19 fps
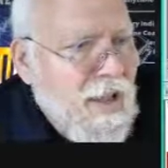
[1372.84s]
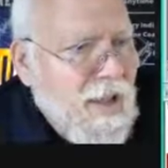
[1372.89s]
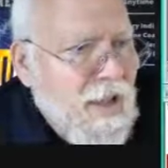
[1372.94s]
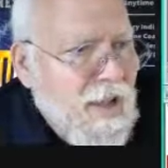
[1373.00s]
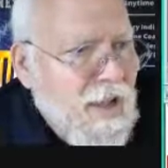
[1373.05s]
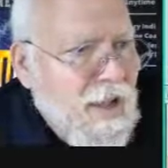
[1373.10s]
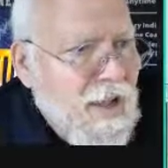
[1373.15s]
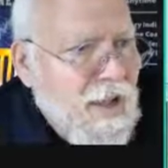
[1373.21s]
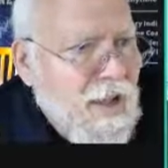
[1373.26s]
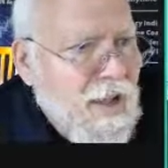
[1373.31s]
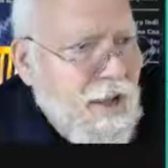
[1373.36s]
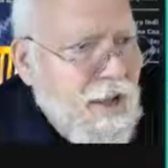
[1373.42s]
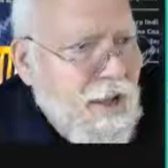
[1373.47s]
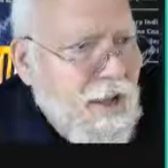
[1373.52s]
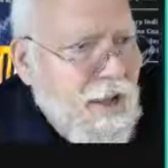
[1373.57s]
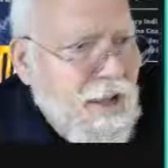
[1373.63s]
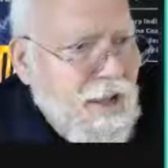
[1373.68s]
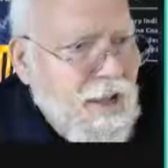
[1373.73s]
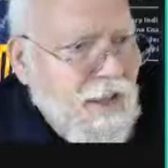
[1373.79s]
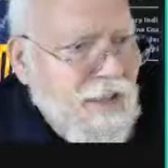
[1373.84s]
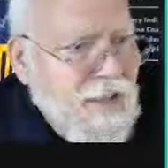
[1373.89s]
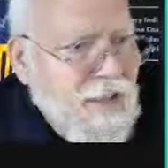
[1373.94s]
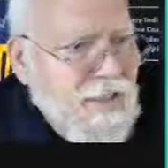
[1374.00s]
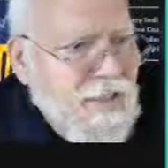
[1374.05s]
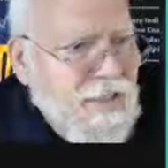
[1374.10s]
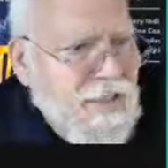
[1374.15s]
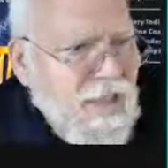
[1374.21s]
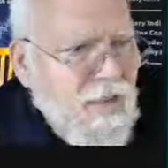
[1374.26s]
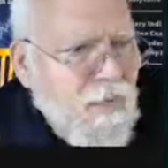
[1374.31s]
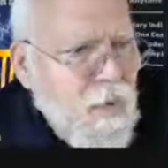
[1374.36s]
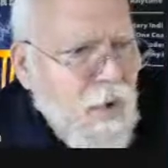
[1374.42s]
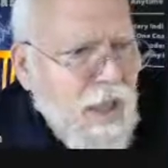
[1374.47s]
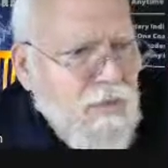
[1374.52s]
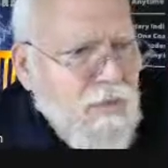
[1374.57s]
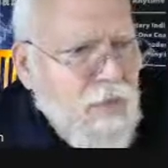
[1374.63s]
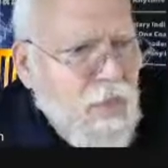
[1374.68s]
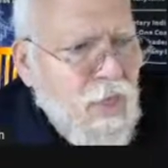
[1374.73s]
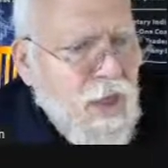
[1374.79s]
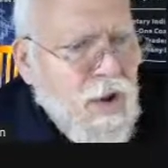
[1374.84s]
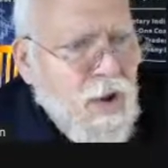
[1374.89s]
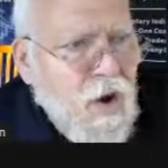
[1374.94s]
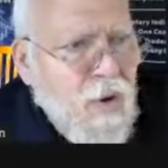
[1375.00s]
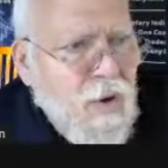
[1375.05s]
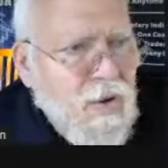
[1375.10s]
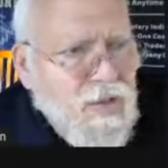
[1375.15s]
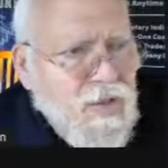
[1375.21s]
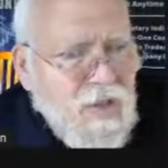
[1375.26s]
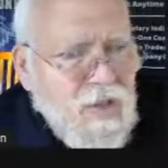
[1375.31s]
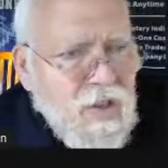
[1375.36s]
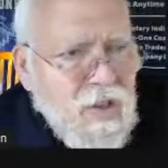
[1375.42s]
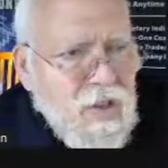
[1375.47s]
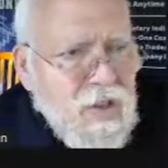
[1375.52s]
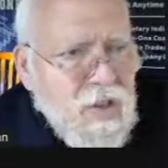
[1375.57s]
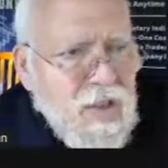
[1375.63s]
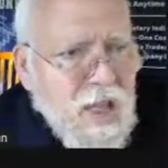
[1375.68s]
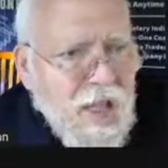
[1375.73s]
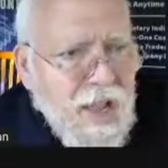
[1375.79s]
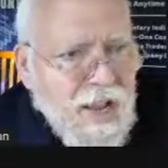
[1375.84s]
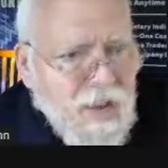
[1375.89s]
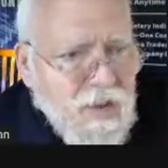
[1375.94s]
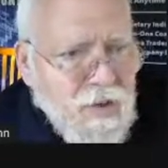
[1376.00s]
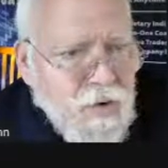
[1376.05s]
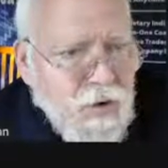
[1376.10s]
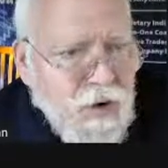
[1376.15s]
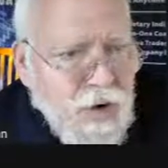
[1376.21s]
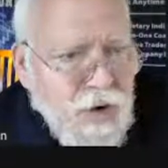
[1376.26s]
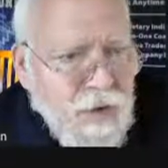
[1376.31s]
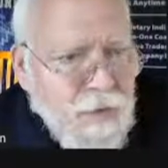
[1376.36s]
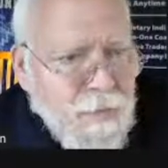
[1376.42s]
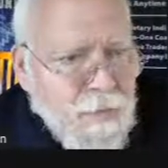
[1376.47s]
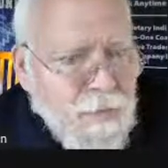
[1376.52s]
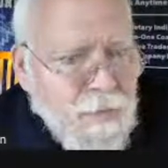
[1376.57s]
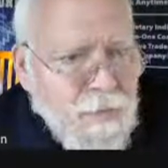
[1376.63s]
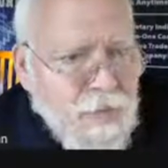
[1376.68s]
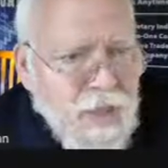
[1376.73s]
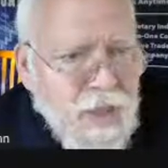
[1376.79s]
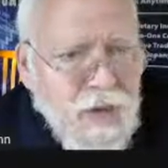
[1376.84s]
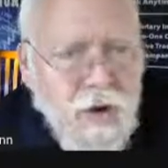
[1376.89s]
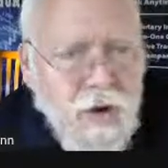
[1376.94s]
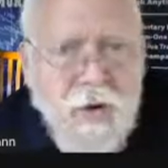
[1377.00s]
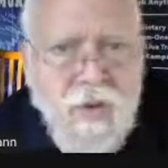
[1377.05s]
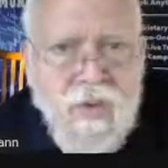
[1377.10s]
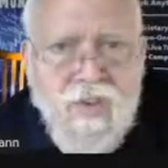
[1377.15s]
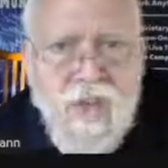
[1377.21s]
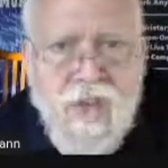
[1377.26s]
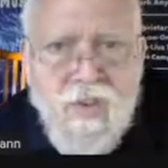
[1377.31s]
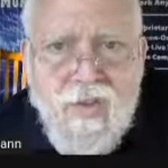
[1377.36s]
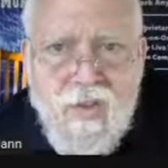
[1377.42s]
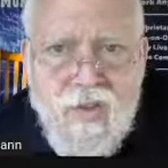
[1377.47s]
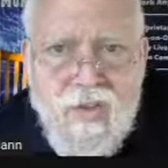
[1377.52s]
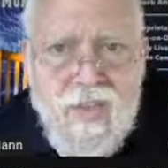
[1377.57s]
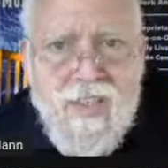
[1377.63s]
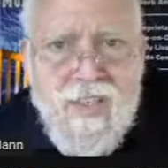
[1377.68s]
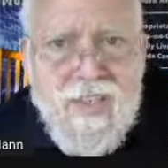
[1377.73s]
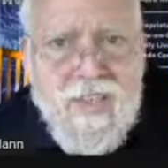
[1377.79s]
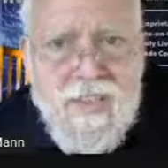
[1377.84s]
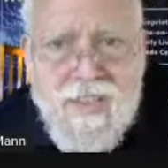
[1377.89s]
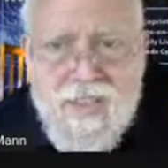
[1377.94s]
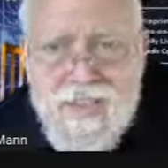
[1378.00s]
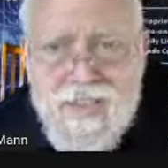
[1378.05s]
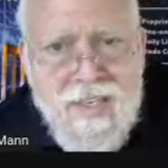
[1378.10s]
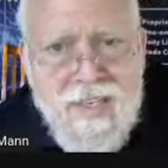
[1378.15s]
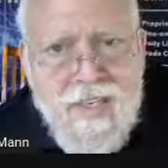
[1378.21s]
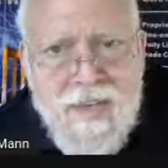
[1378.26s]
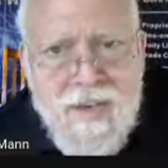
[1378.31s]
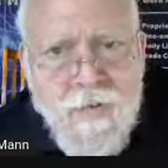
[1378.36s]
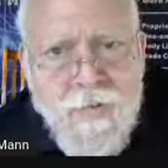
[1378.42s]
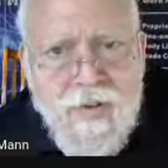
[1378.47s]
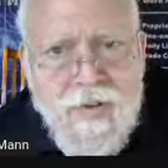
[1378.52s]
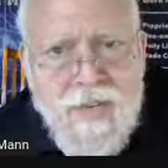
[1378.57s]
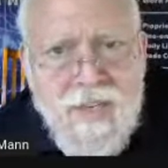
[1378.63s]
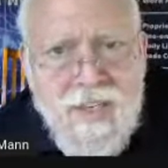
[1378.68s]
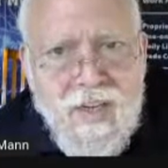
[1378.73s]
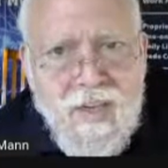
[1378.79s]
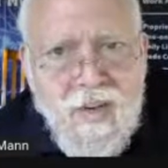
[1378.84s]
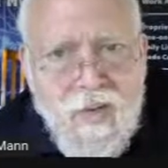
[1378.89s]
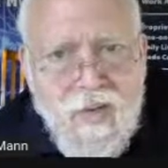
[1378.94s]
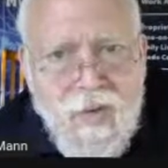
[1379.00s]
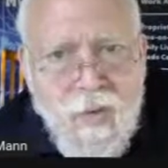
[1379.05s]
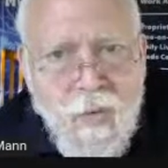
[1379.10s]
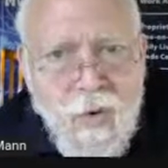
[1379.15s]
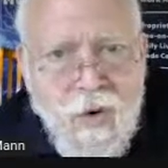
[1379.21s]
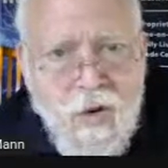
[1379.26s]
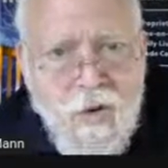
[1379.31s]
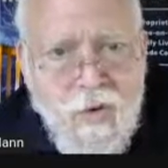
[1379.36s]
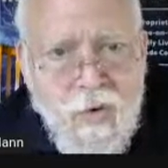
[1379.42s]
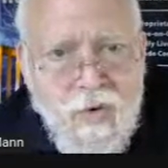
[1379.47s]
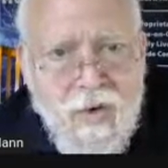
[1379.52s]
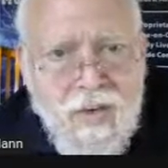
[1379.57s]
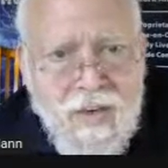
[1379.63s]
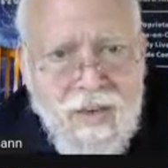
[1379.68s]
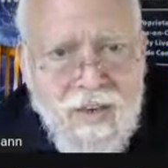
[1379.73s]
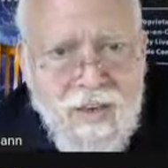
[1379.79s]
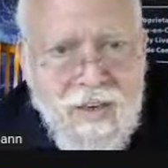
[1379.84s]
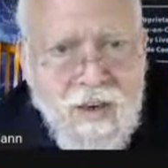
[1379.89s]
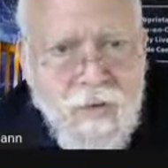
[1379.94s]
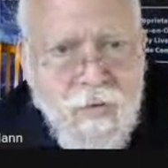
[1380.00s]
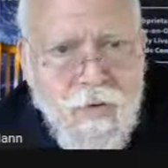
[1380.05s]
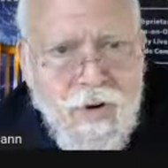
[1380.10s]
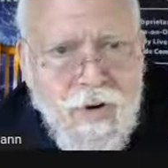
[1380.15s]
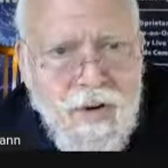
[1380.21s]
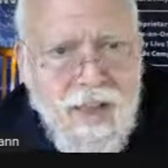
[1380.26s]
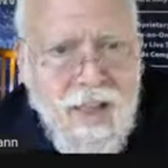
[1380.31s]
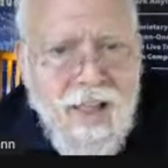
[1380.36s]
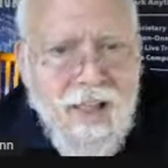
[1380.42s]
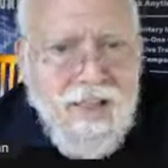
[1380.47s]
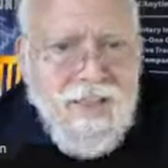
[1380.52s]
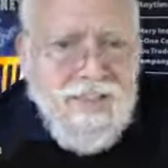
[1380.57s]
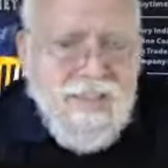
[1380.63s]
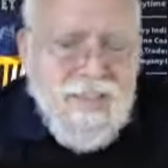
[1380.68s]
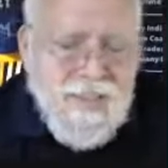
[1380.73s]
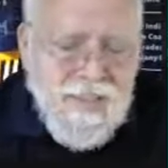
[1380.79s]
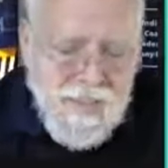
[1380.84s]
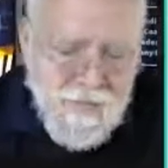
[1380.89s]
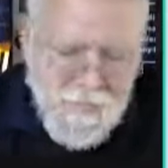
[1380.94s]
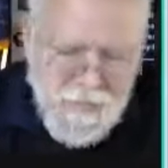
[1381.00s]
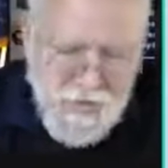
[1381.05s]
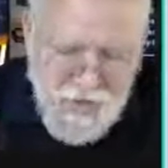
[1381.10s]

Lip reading: Let's see if we have a thick orange line trade. Thick orange line. So this is a different signal. So we're going to do a different analysis.